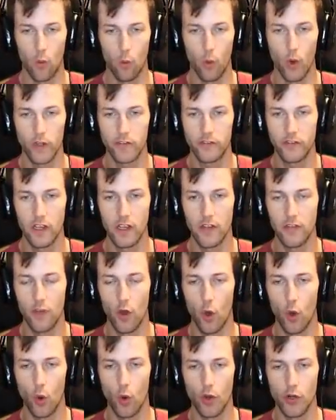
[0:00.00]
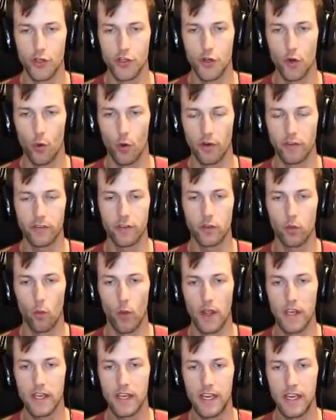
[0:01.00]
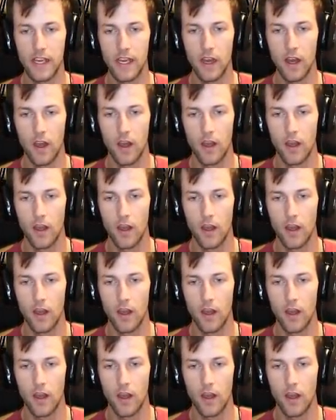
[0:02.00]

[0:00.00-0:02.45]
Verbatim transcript: Now, what's in the orange door? Is it the white key?